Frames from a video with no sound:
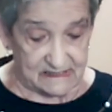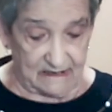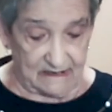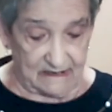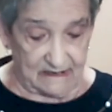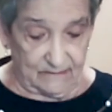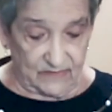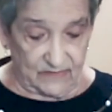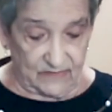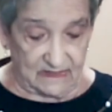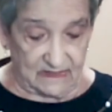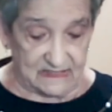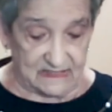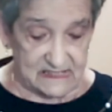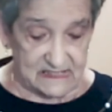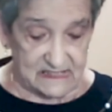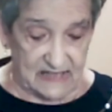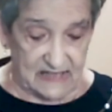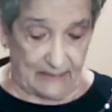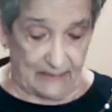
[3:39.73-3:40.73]
the
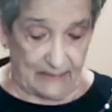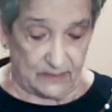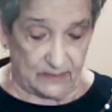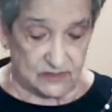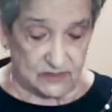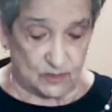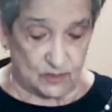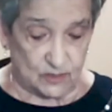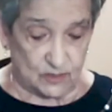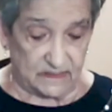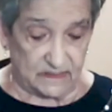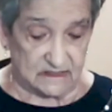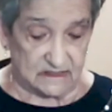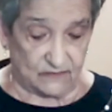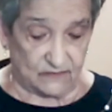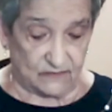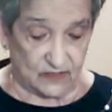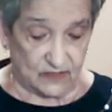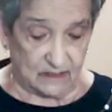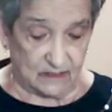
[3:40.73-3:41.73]
establishment of a
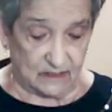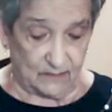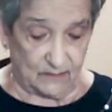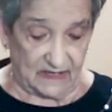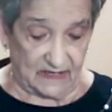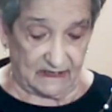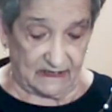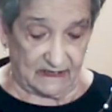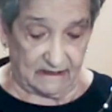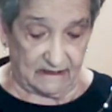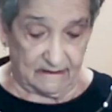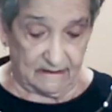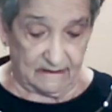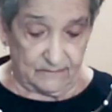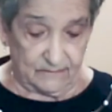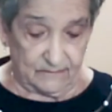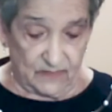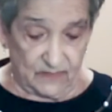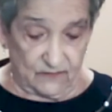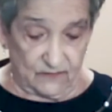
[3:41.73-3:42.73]
committee
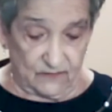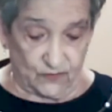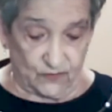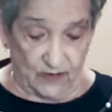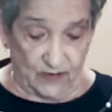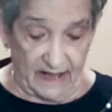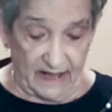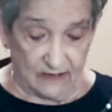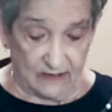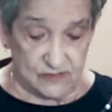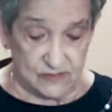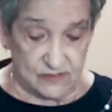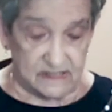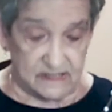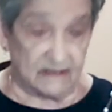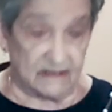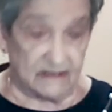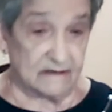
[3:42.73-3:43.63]
for housing,